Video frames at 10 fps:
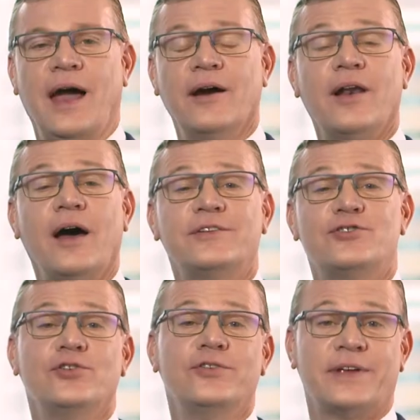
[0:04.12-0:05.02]
Our clients
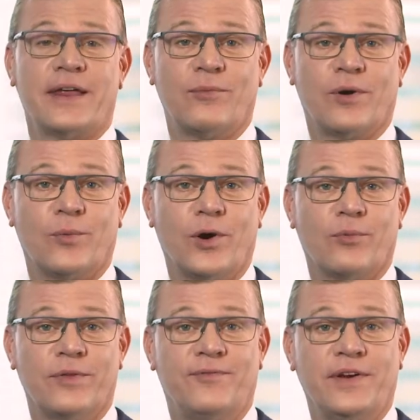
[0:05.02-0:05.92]
choose how they want to work
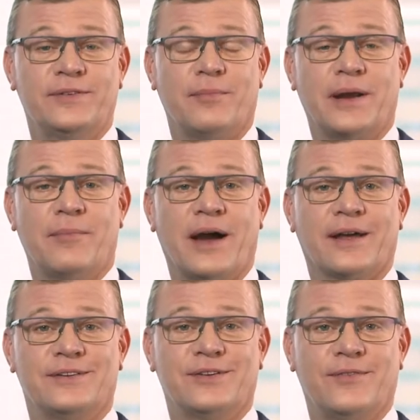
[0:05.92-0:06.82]
with FIIG's money
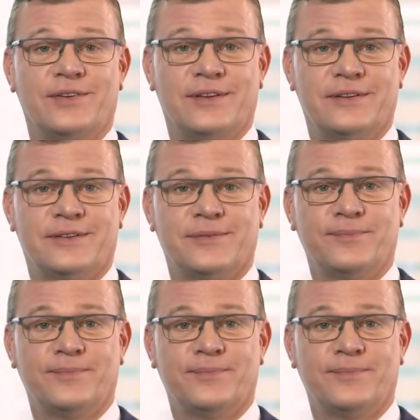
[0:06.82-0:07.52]
market services.